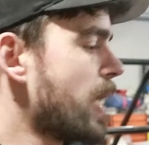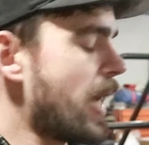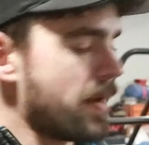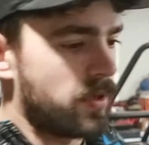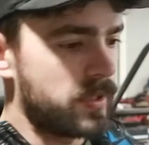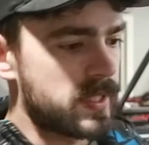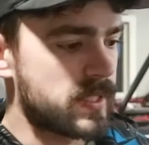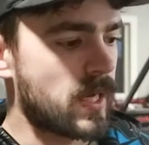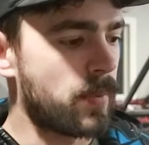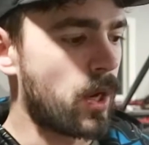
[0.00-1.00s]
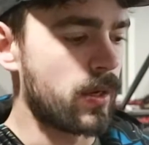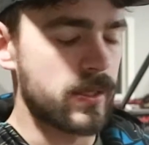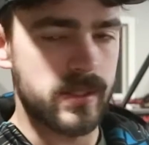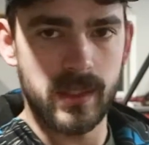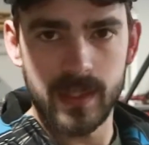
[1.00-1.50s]
Have all these sub
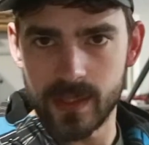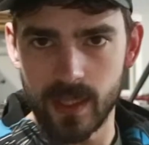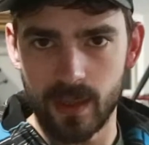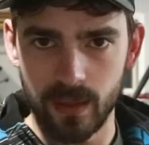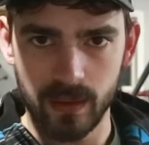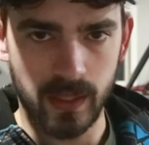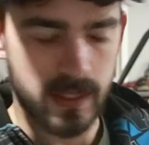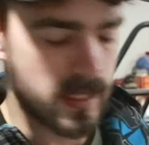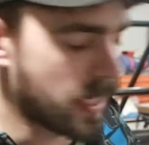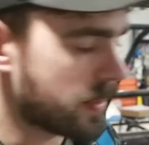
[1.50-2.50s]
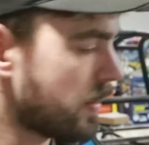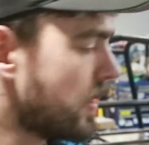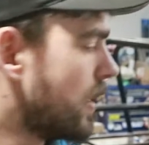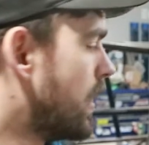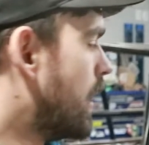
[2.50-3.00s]
harnesses that all click
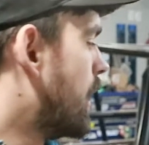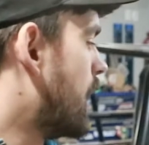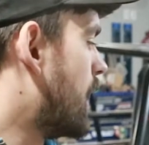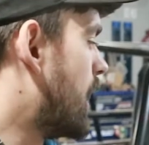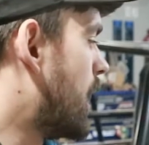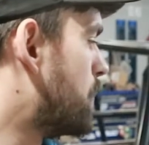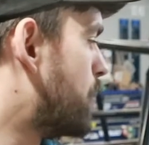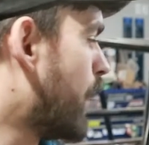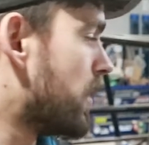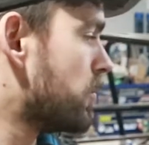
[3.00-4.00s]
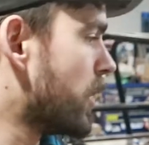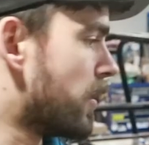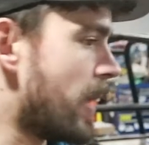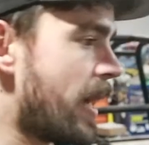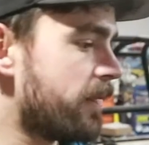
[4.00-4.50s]
together. But we
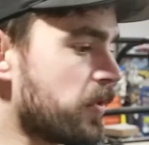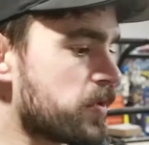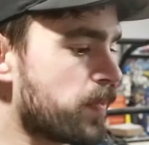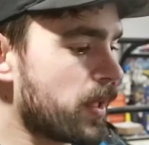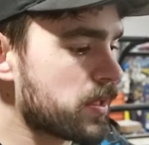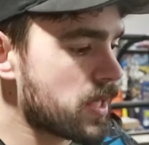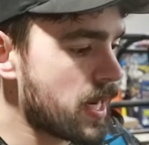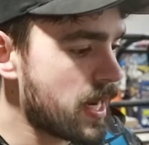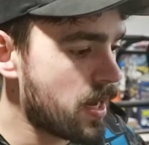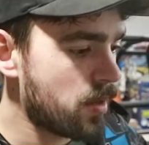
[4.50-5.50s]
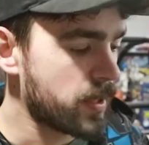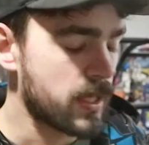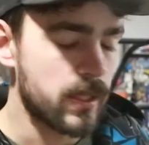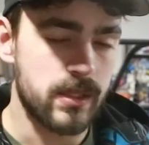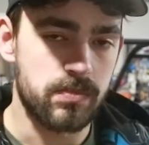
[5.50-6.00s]
don't have those plugs right now
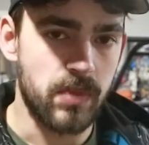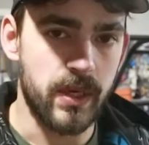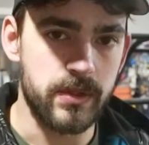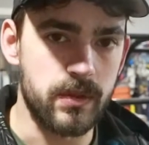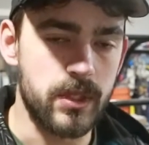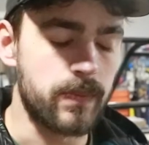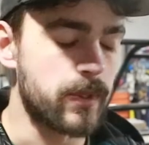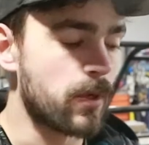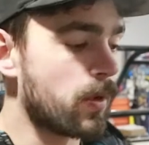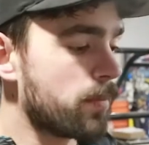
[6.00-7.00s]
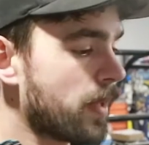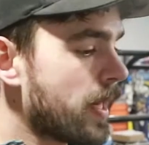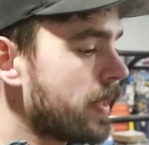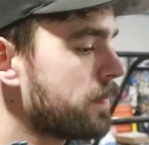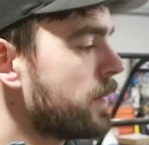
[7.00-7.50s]
because I was too cheap to go out and
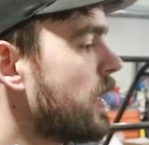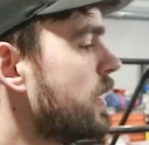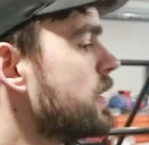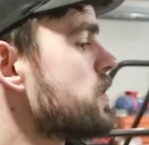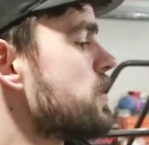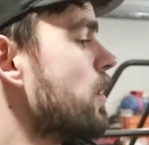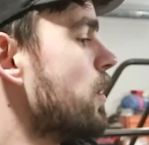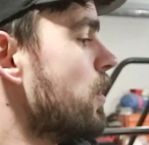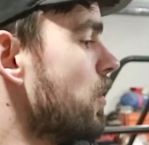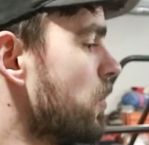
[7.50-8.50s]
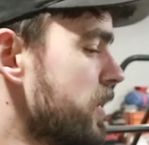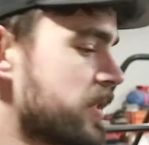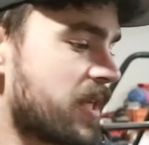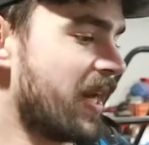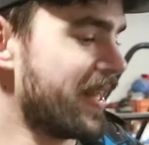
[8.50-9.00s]
buy them. So we're
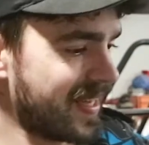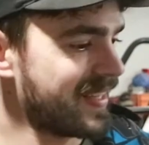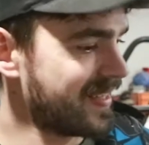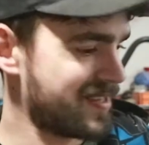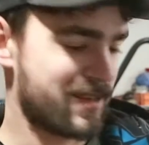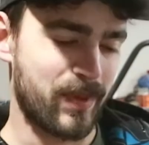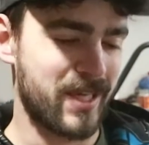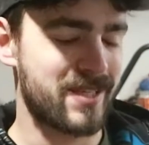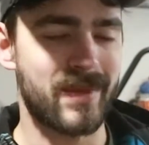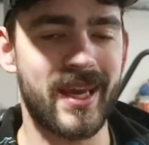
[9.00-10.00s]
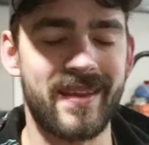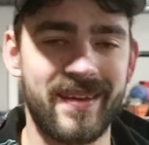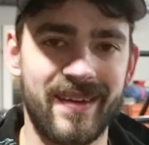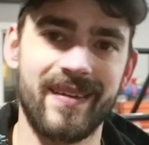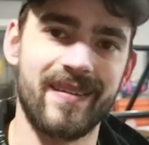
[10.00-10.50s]
just gonna splice them
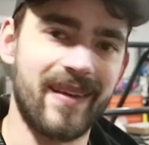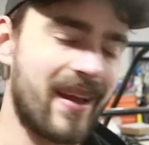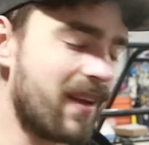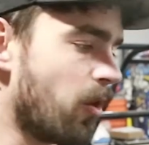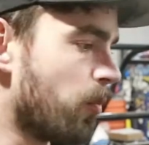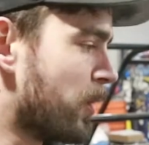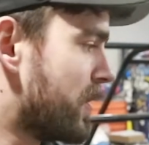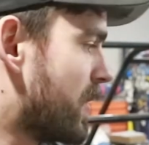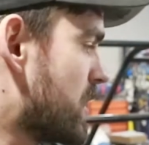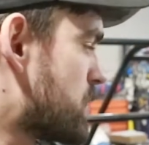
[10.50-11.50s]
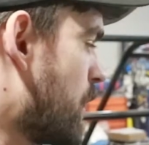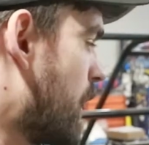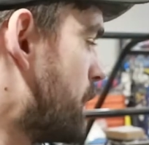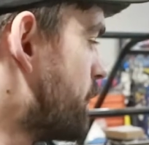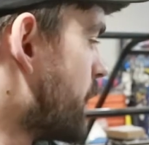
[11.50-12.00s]
together and hope we're in the right
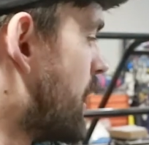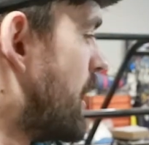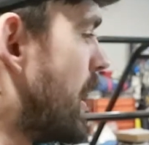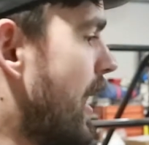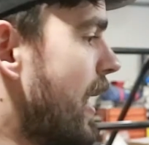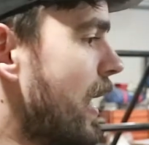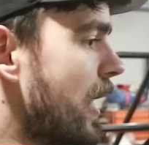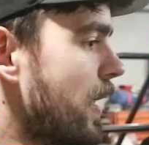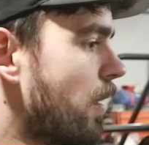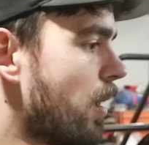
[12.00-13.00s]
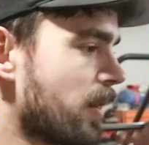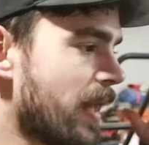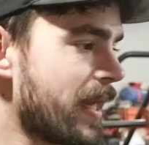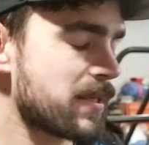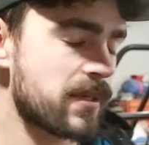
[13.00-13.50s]
spot. Our
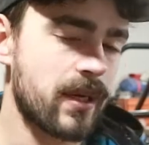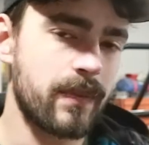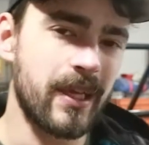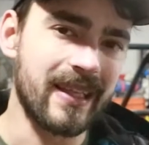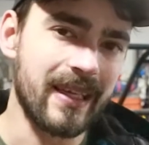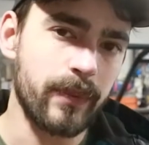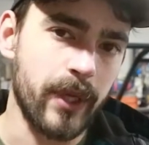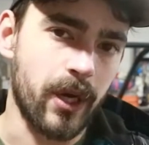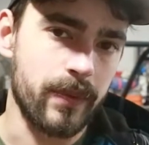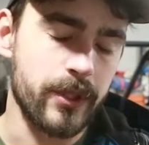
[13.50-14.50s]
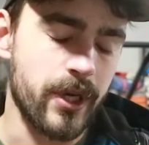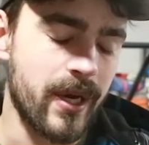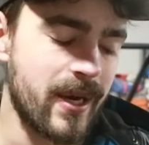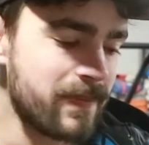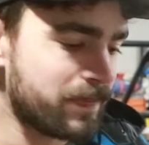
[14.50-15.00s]
lengths are gonna be a little bit
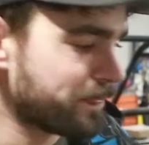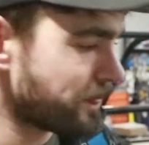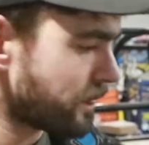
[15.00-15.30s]
arbitrary.